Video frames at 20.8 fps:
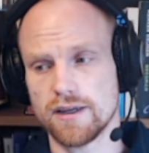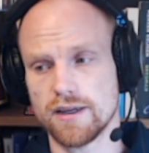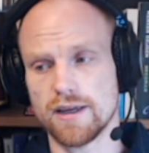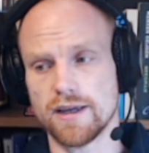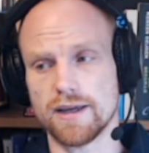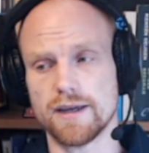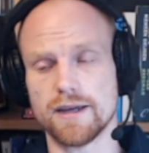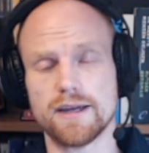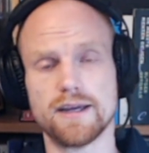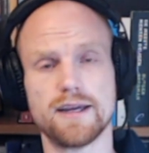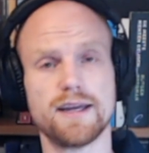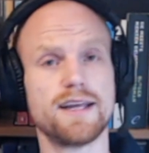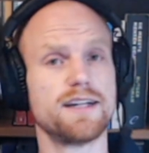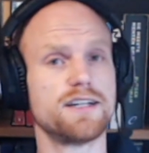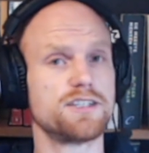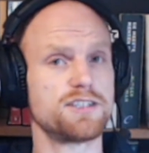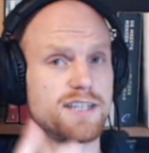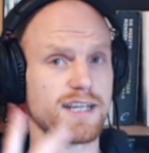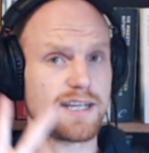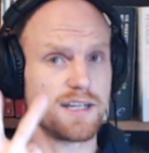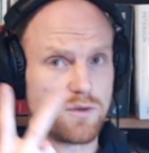And the
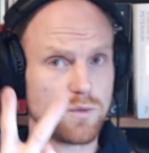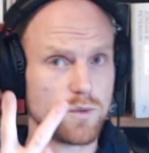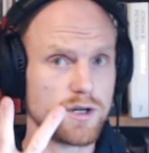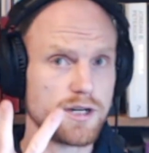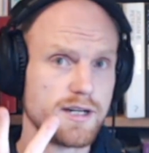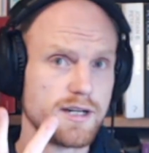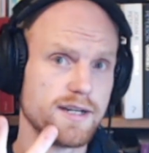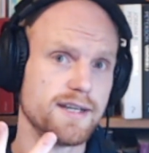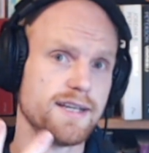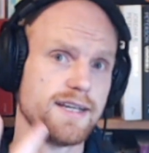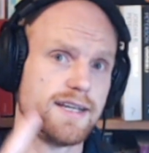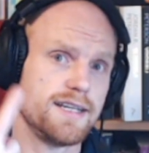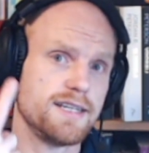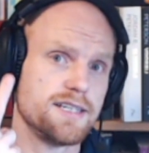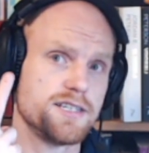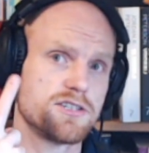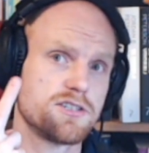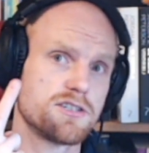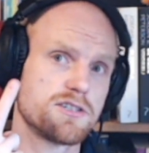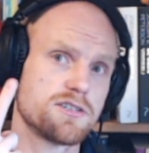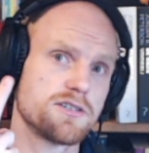second one
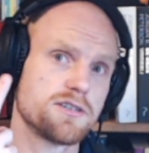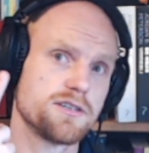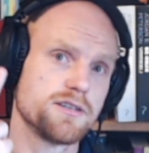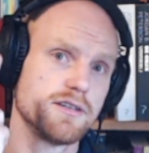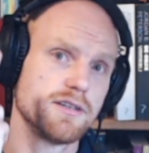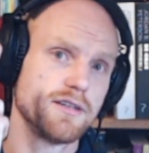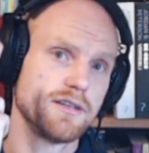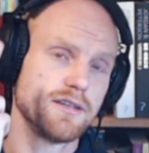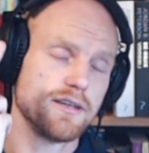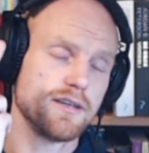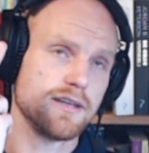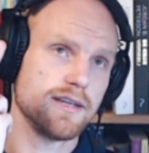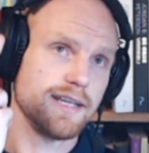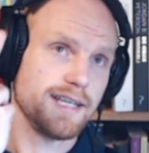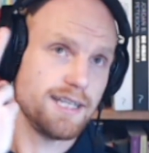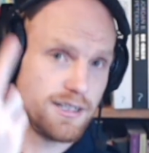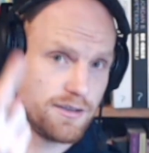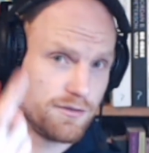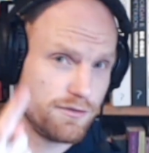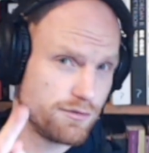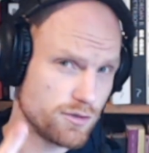is
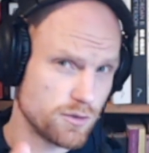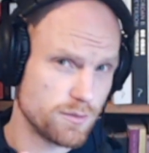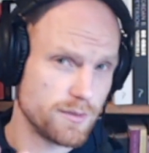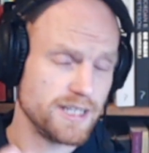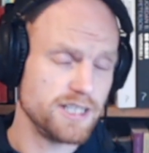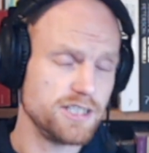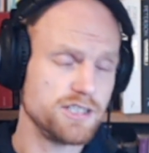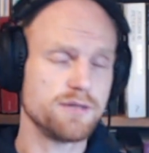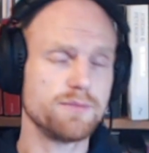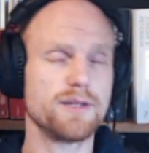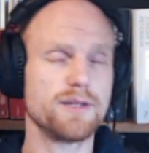information